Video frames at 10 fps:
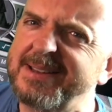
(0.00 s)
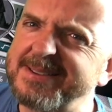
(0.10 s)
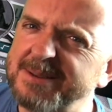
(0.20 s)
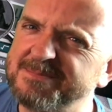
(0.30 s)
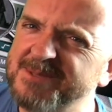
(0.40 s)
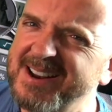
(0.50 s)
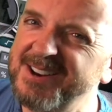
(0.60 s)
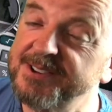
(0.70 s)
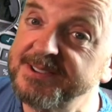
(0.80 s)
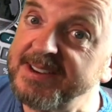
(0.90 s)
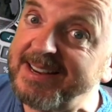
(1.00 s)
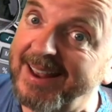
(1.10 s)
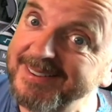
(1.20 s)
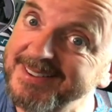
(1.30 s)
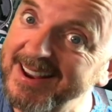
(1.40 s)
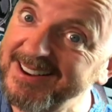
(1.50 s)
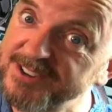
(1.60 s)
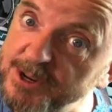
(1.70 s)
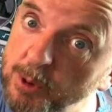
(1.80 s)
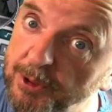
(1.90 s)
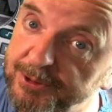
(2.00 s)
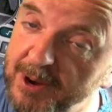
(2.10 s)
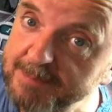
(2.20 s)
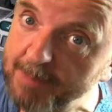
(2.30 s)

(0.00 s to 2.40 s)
in some regions it can take 2 or 3